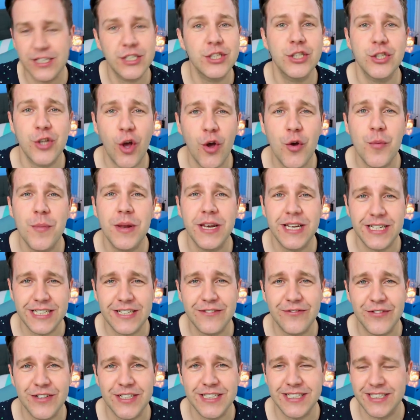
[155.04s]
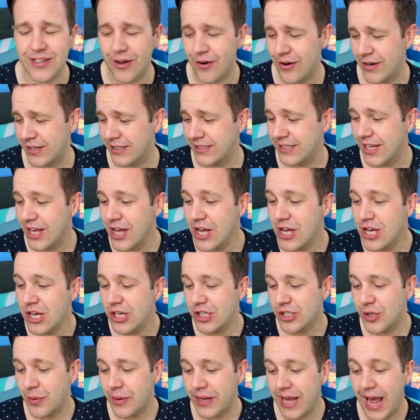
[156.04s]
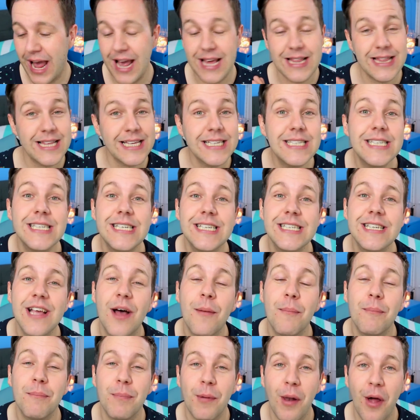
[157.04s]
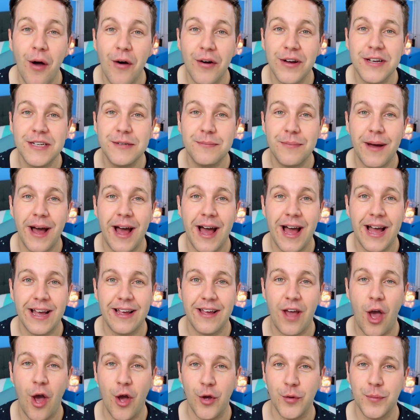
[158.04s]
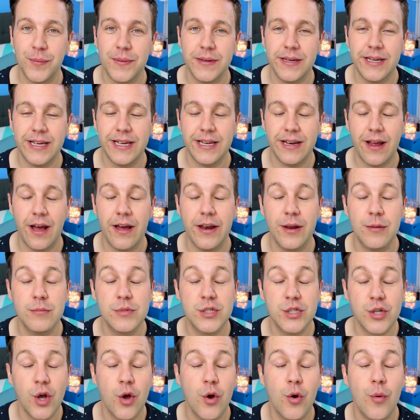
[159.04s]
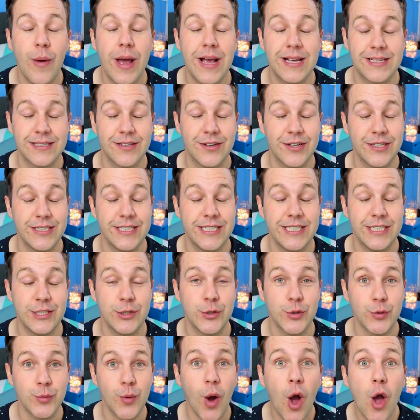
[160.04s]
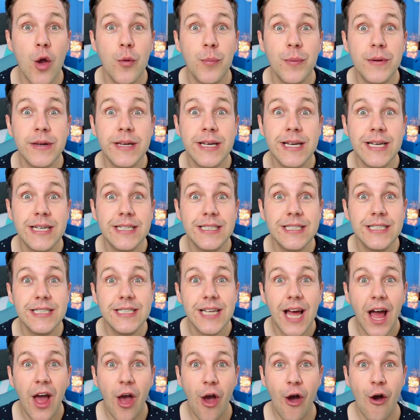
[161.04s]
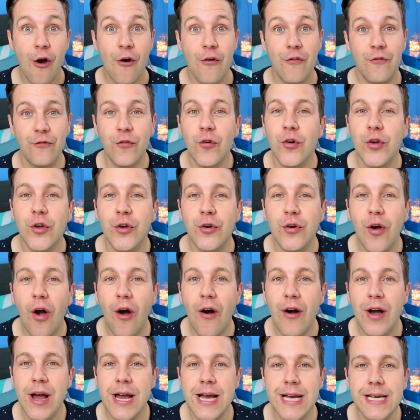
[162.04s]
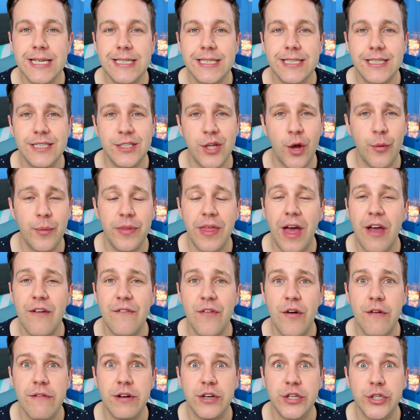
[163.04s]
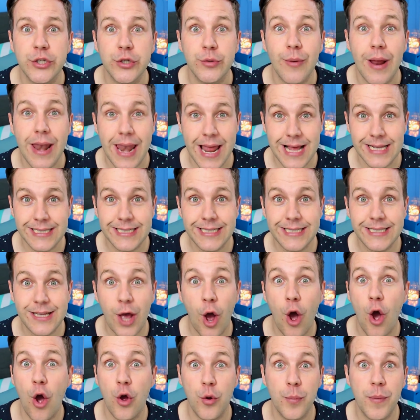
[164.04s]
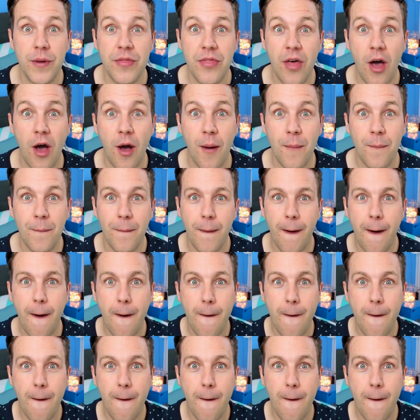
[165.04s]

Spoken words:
There's so many different designs. So again, this is a blind bag opening and I'm so excited to open it for you guys. So without further ado, let's open them.